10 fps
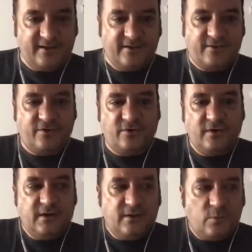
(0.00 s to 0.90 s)
So
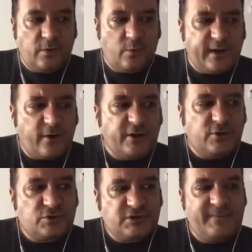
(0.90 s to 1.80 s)
we are going
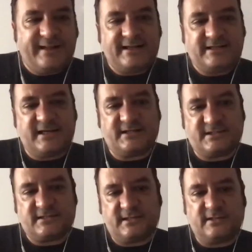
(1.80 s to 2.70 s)
to see many
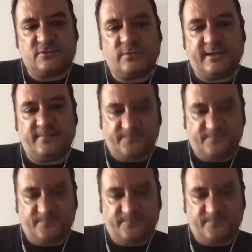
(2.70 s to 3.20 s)
changes in this way.